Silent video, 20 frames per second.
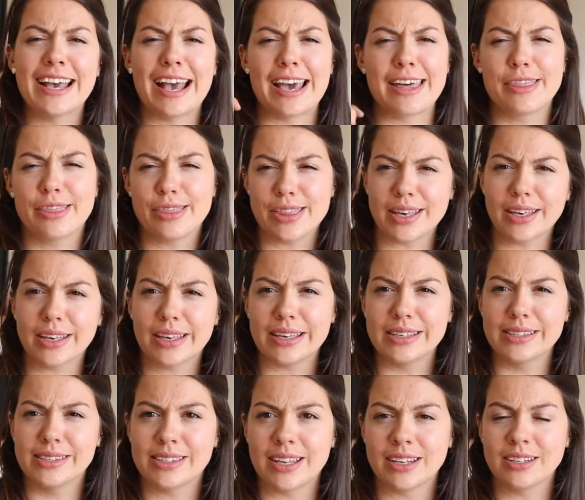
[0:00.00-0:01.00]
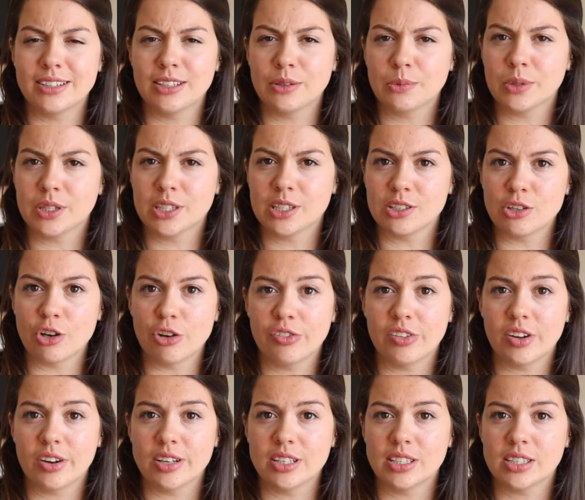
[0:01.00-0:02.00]
I think is scented with the Snow
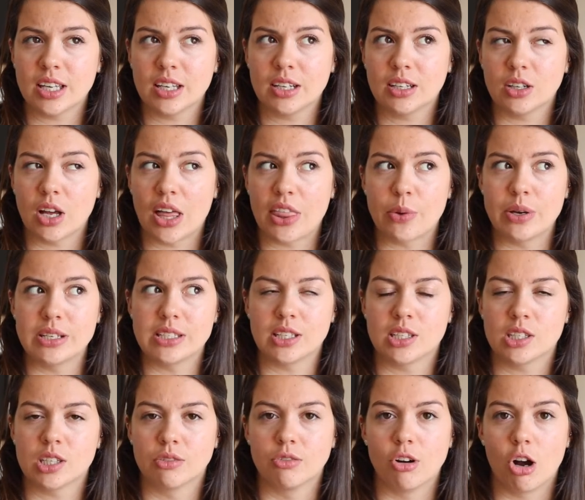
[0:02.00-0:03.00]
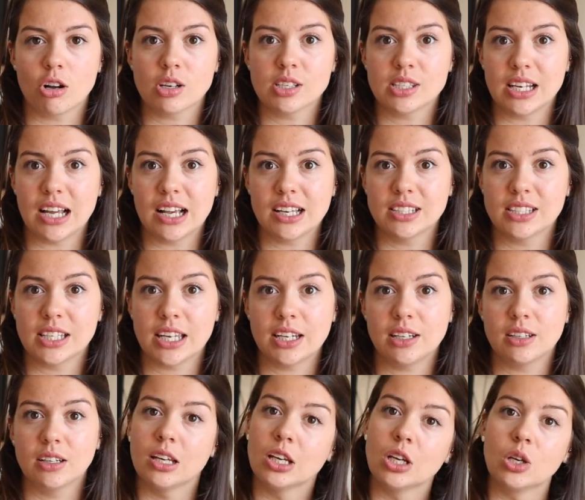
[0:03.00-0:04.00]
Fairy scent. Otherwise it's the Rockstar
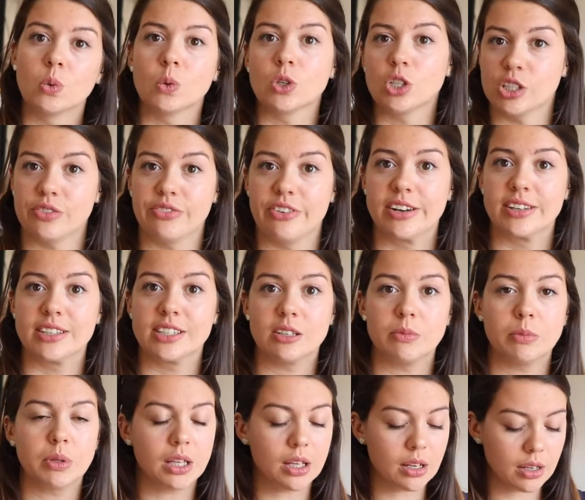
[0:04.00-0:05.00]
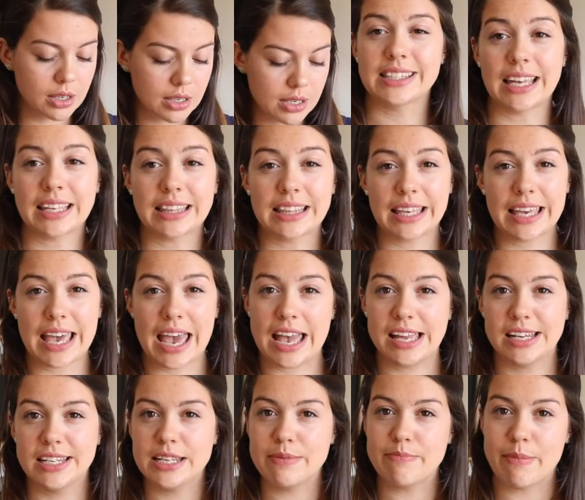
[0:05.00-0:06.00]
scent, which is very similar. It's like the
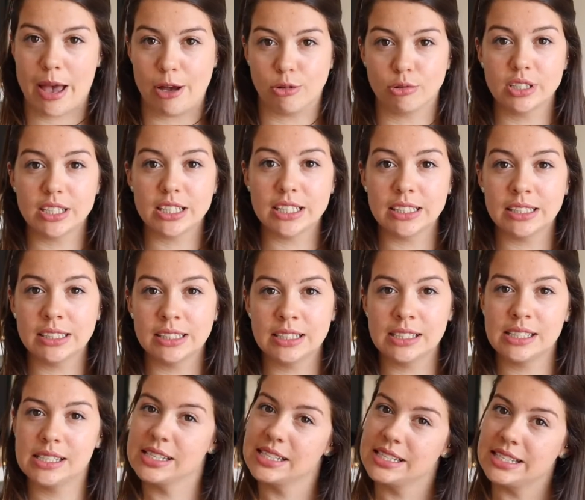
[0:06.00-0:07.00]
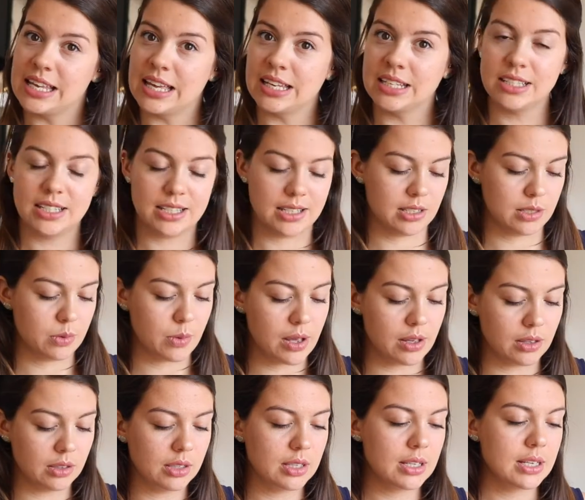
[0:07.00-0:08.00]
Candy Mountain scent as
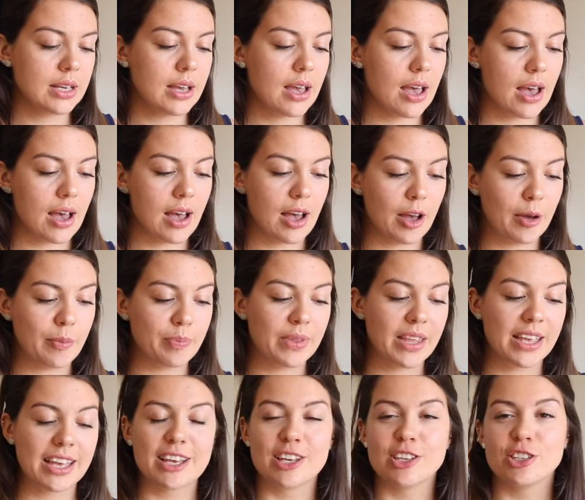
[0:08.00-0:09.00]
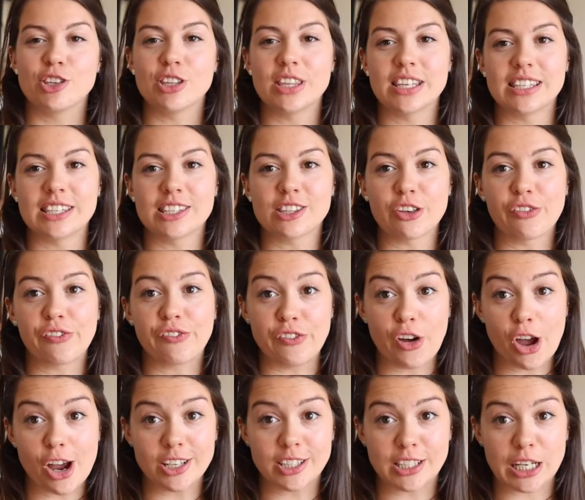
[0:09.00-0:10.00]
well. So this is the
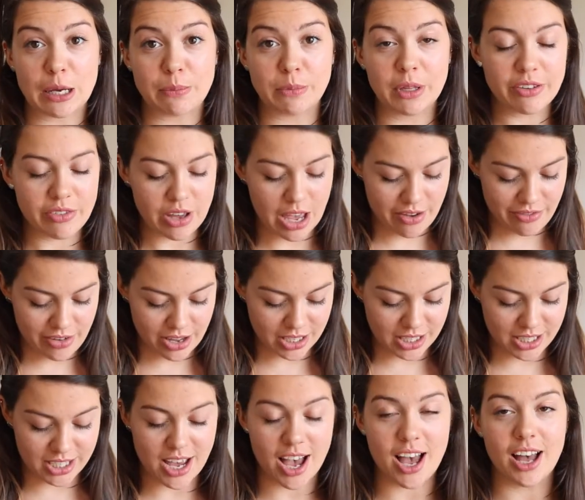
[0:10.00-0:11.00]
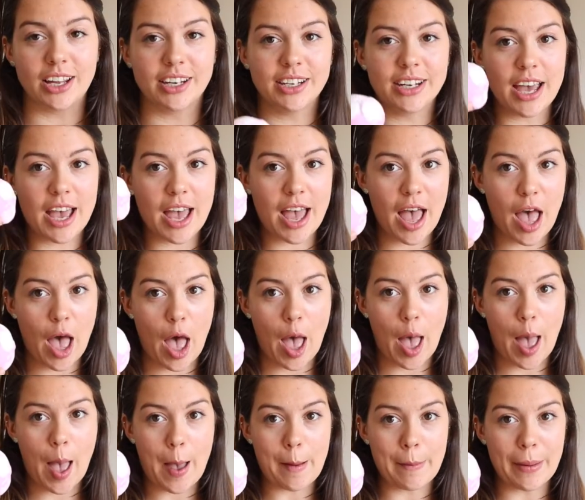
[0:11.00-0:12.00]
first time they've ever done
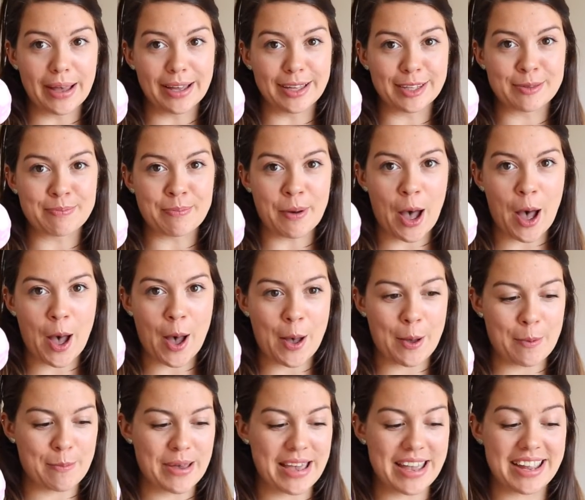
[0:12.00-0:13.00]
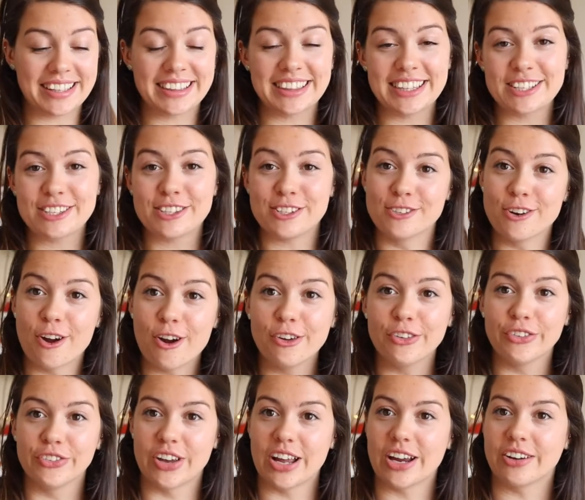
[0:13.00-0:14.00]
a bath bomb in the
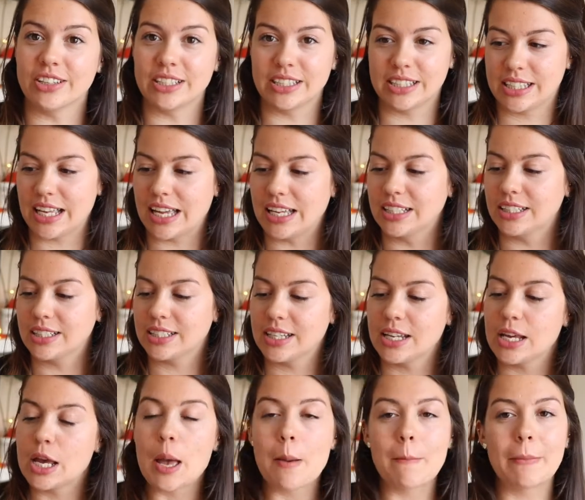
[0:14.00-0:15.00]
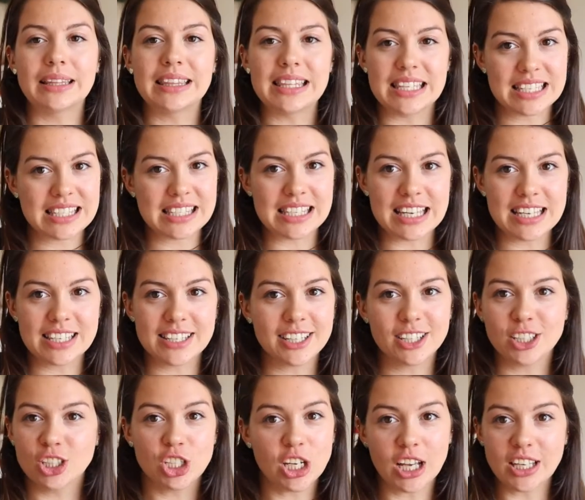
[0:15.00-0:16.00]
Snow Fairy scent. But this
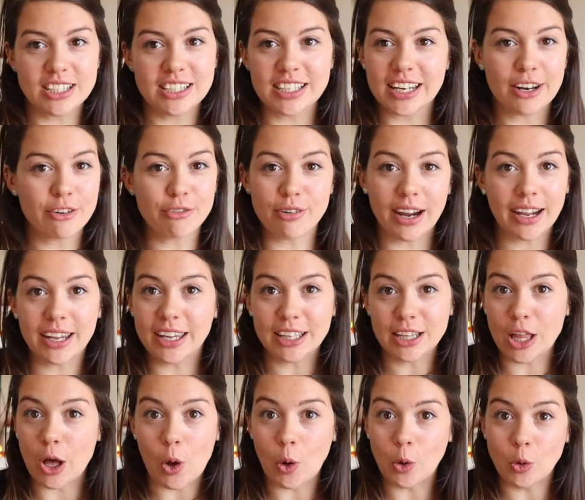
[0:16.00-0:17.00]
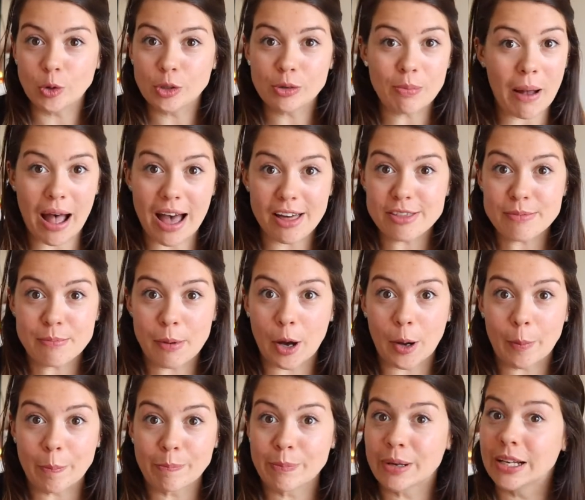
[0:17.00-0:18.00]
isn't just a regular old bath
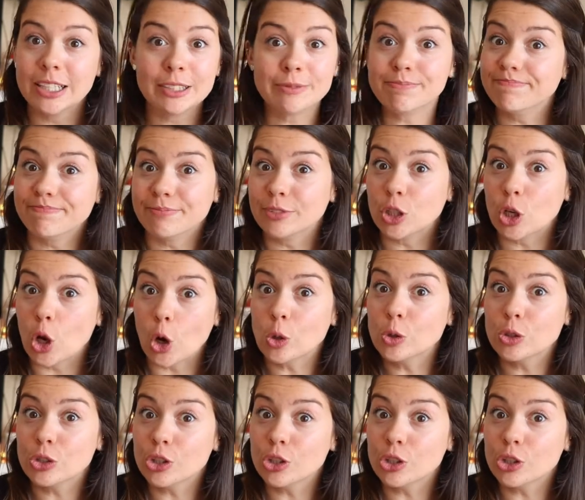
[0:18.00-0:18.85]
bomb. No,